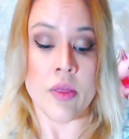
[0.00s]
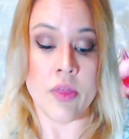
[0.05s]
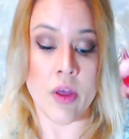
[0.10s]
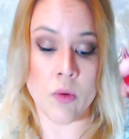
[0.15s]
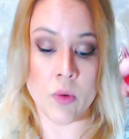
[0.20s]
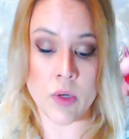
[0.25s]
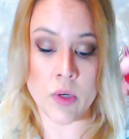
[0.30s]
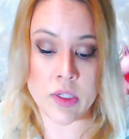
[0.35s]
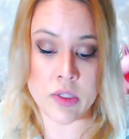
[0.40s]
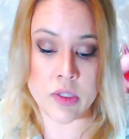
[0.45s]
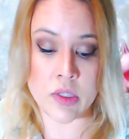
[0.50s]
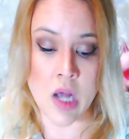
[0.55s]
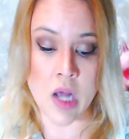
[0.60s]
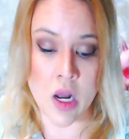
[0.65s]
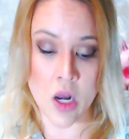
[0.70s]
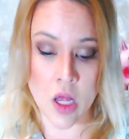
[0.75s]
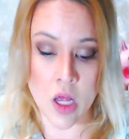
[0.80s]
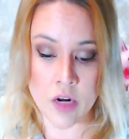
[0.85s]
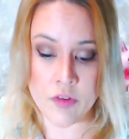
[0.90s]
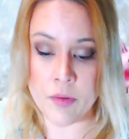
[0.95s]
There was a
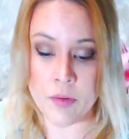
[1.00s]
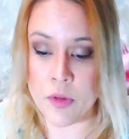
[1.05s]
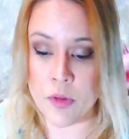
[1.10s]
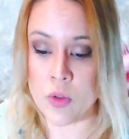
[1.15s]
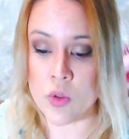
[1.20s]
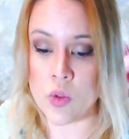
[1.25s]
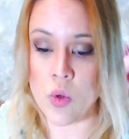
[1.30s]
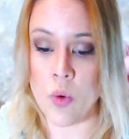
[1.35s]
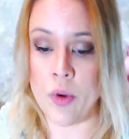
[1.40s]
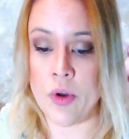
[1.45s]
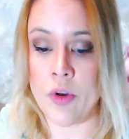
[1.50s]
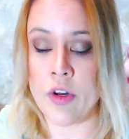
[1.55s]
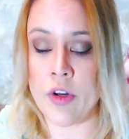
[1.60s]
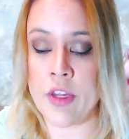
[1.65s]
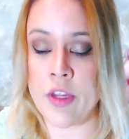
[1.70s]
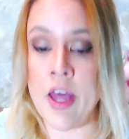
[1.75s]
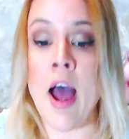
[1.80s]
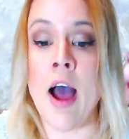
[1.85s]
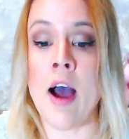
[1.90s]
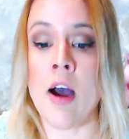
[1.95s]
lot of abuse going on in
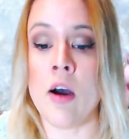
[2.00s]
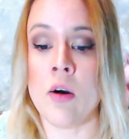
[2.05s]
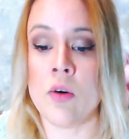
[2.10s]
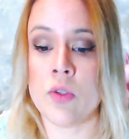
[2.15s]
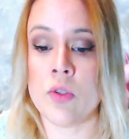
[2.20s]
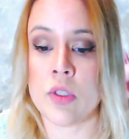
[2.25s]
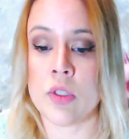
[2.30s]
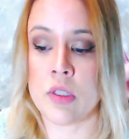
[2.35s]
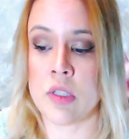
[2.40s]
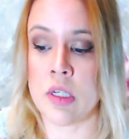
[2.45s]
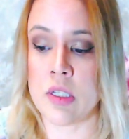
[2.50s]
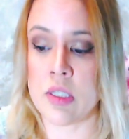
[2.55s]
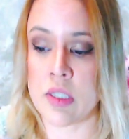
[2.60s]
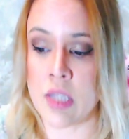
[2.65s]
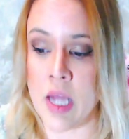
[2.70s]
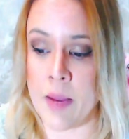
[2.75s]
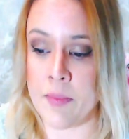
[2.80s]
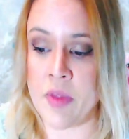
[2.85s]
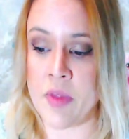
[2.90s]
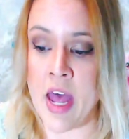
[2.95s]
the house. The
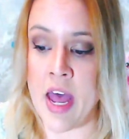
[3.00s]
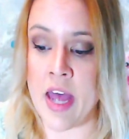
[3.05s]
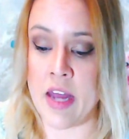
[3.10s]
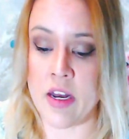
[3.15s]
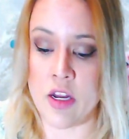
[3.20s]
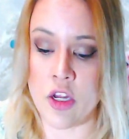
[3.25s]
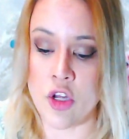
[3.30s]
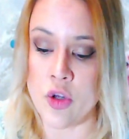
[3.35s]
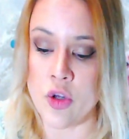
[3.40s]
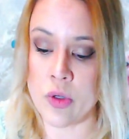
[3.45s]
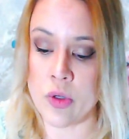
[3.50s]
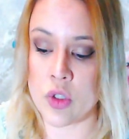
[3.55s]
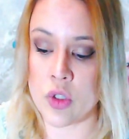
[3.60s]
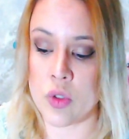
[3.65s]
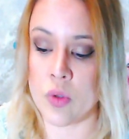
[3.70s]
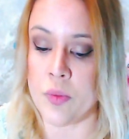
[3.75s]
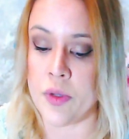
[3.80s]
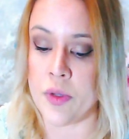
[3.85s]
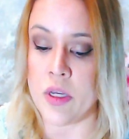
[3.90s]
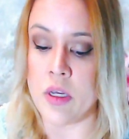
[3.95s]
stepdad used
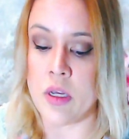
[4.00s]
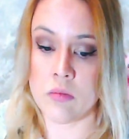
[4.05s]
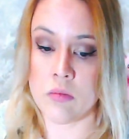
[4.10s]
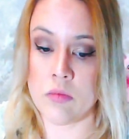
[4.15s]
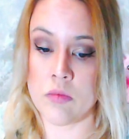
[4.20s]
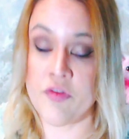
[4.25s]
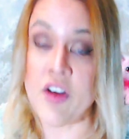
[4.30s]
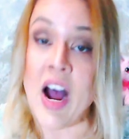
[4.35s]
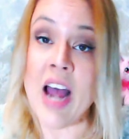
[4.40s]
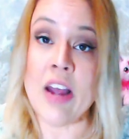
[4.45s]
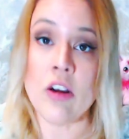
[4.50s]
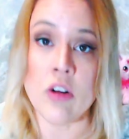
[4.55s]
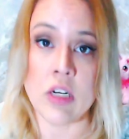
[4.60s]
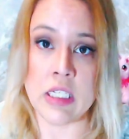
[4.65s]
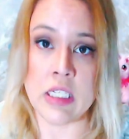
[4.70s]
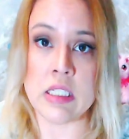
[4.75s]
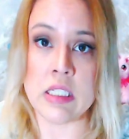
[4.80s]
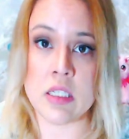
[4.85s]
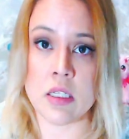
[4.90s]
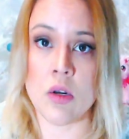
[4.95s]
to be
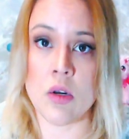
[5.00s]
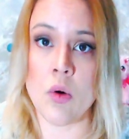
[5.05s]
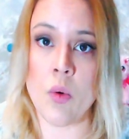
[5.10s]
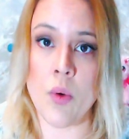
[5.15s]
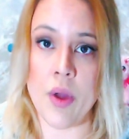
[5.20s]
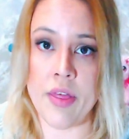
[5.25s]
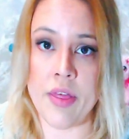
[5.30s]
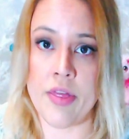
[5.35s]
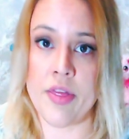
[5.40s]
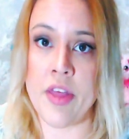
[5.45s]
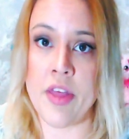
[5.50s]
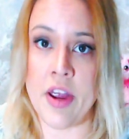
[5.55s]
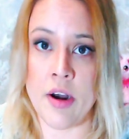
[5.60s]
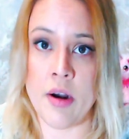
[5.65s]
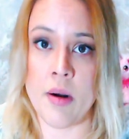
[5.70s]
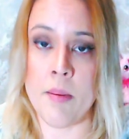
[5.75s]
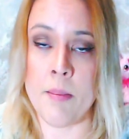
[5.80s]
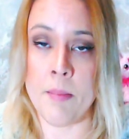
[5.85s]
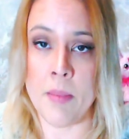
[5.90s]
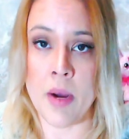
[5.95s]
violent with
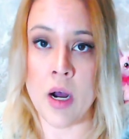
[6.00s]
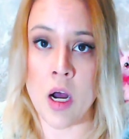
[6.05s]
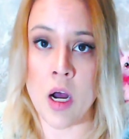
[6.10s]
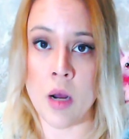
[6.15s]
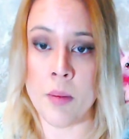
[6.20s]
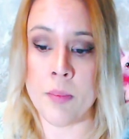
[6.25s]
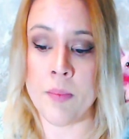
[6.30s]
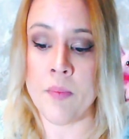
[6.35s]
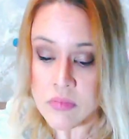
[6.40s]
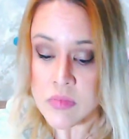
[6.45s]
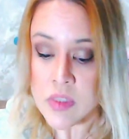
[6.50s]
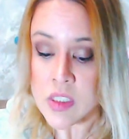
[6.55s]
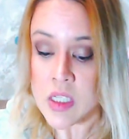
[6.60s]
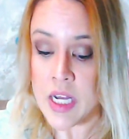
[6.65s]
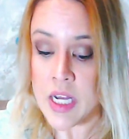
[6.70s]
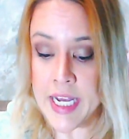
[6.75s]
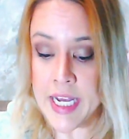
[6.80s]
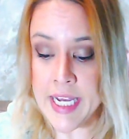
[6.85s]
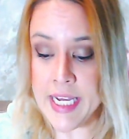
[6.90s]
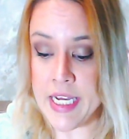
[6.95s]
their mom.
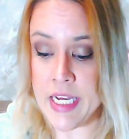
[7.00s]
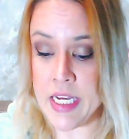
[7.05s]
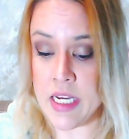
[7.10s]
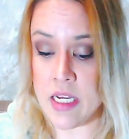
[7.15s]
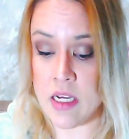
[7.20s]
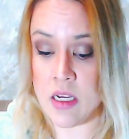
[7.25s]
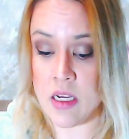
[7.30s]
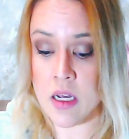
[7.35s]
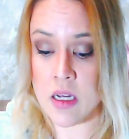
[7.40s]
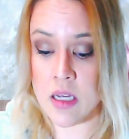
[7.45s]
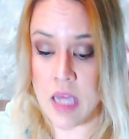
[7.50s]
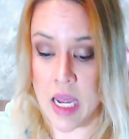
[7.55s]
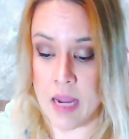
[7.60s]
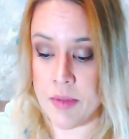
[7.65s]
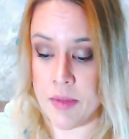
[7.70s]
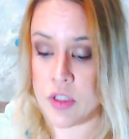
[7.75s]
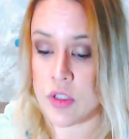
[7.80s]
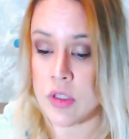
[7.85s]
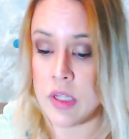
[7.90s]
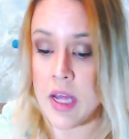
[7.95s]
He came
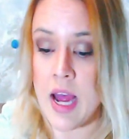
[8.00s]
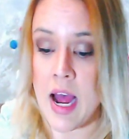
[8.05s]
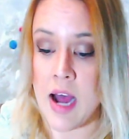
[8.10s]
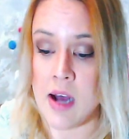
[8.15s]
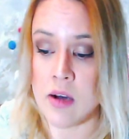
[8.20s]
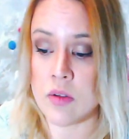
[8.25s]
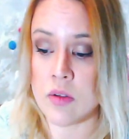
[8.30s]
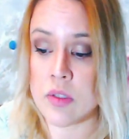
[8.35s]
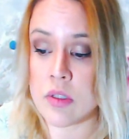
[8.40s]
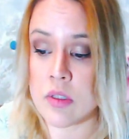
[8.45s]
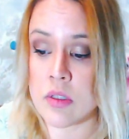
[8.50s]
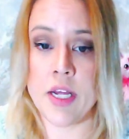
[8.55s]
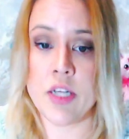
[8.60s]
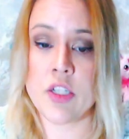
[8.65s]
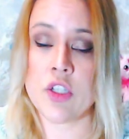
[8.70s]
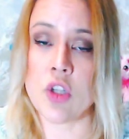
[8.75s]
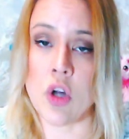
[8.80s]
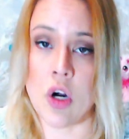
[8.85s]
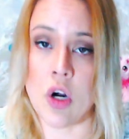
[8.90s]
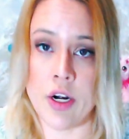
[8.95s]
into the house,
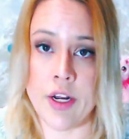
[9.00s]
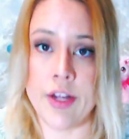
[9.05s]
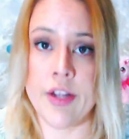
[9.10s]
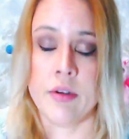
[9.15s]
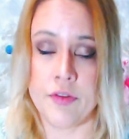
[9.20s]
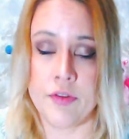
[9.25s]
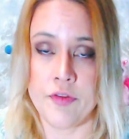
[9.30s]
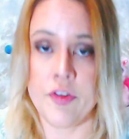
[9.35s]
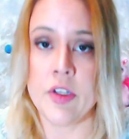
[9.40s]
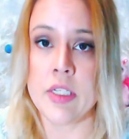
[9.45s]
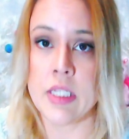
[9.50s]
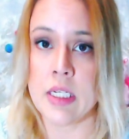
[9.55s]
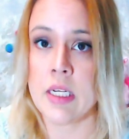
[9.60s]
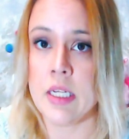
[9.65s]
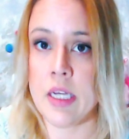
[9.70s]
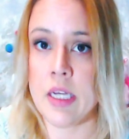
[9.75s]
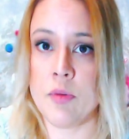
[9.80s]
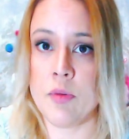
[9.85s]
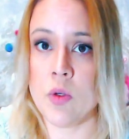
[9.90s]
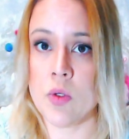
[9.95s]
started physically
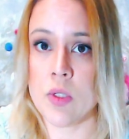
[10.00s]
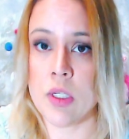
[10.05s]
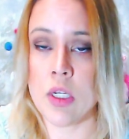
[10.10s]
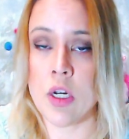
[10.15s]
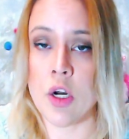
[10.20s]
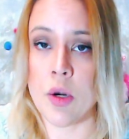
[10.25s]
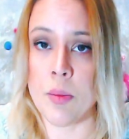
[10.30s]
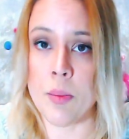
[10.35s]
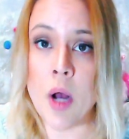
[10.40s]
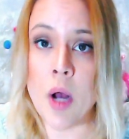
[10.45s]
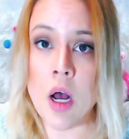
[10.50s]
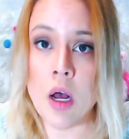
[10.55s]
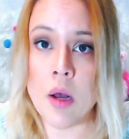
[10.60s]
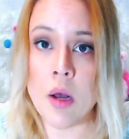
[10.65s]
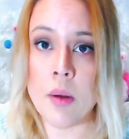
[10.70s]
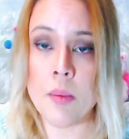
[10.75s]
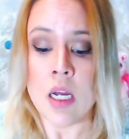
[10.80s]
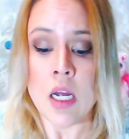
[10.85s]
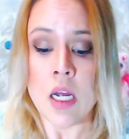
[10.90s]
abusing her mom.